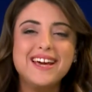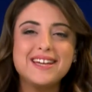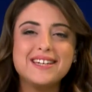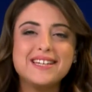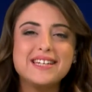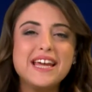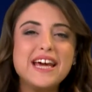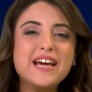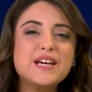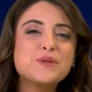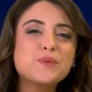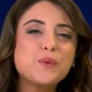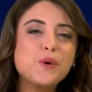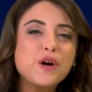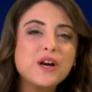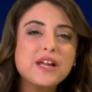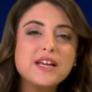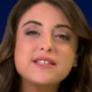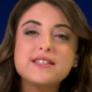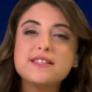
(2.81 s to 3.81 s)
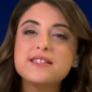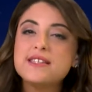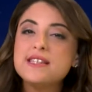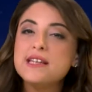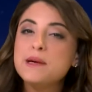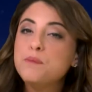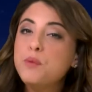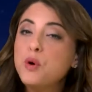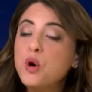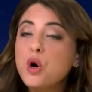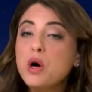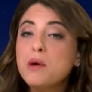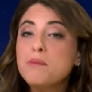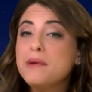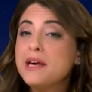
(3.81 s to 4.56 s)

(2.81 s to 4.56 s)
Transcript: Today's word is tzibur,